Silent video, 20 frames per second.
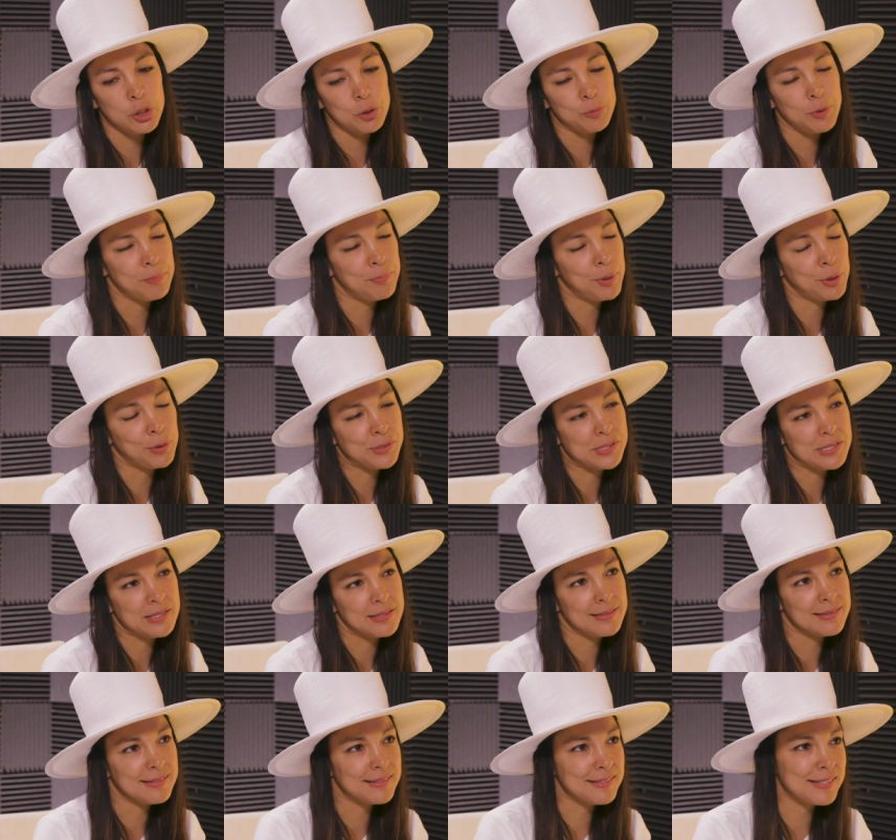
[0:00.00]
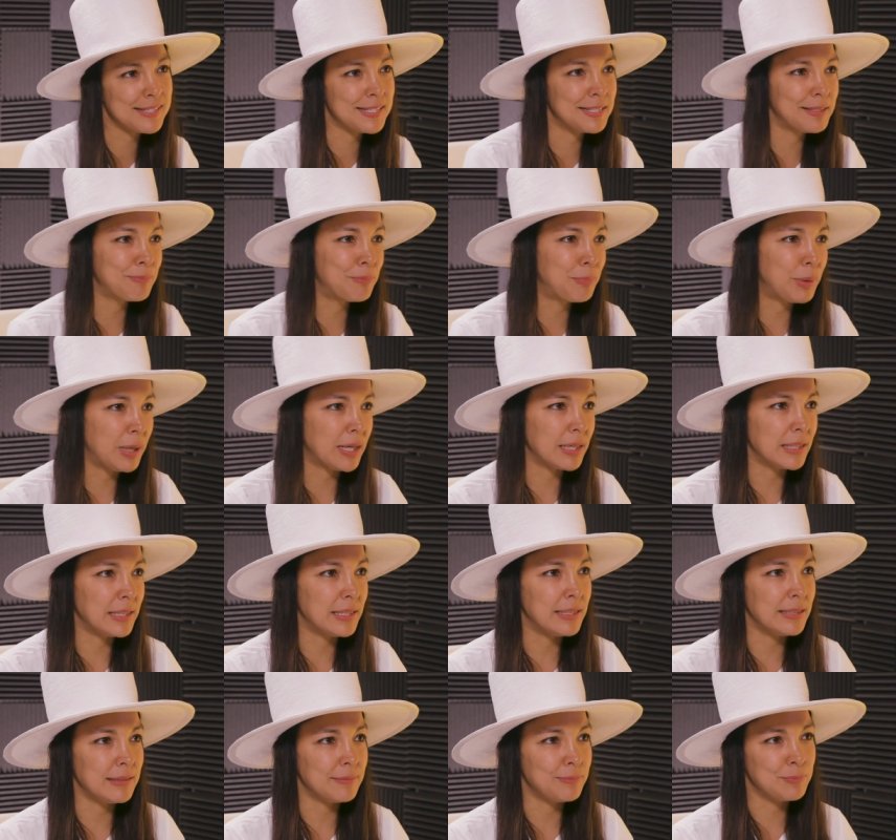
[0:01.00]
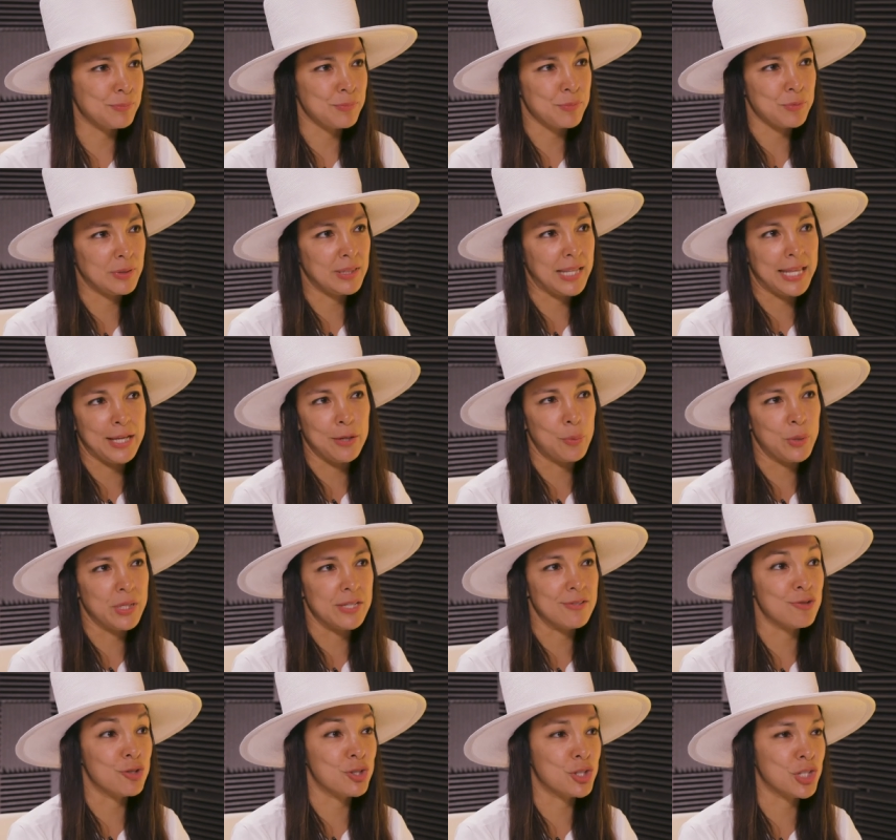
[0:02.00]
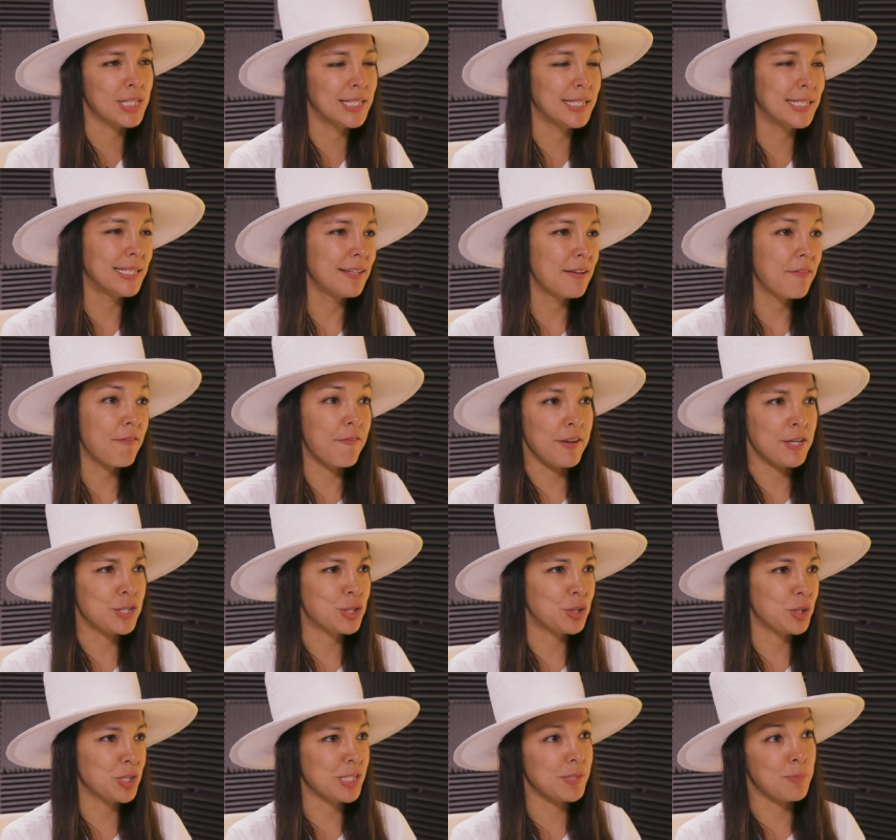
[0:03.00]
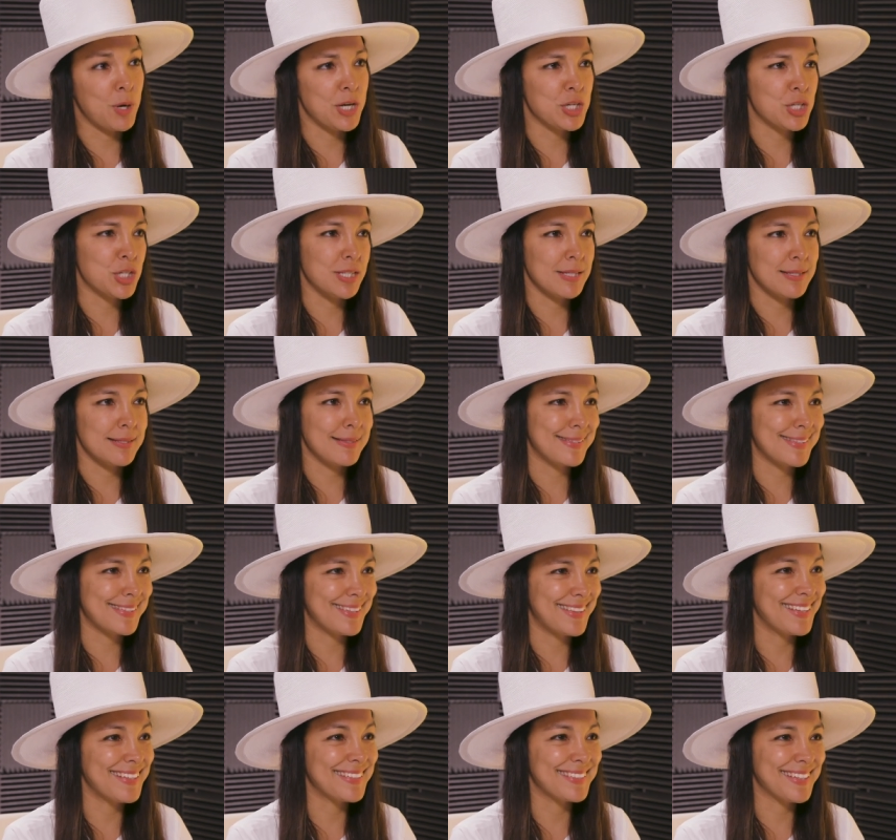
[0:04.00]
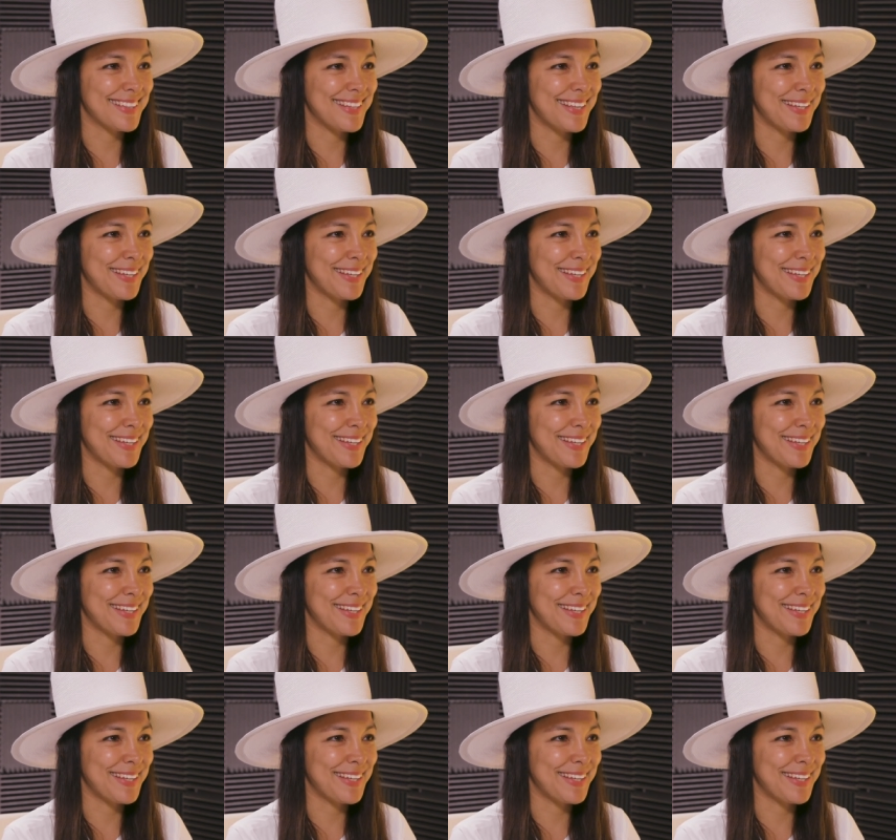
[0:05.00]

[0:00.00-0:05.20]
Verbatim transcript: human poses, body language. Facial expressions, things like